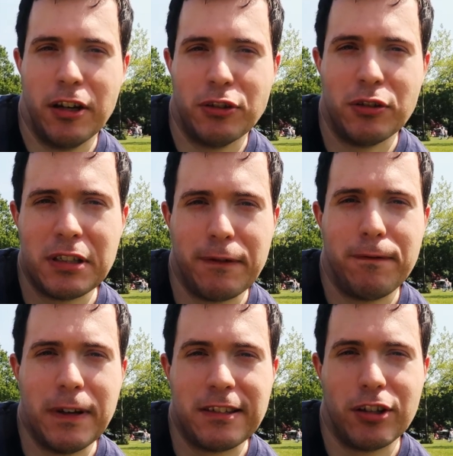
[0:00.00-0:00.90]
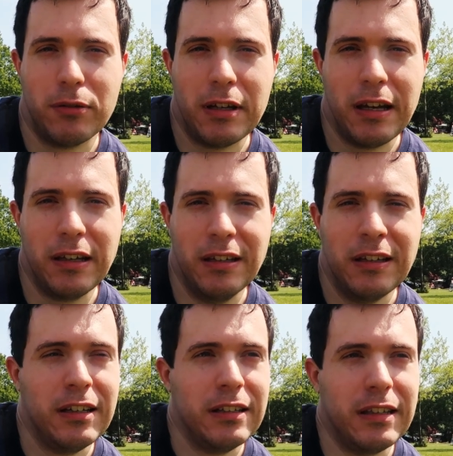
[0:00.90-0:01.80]
You know, as it fits okay,
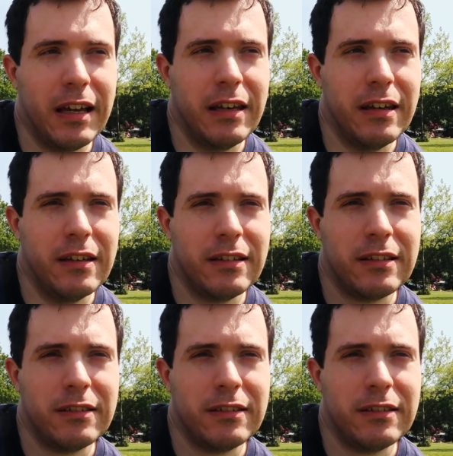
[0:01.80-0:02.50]
then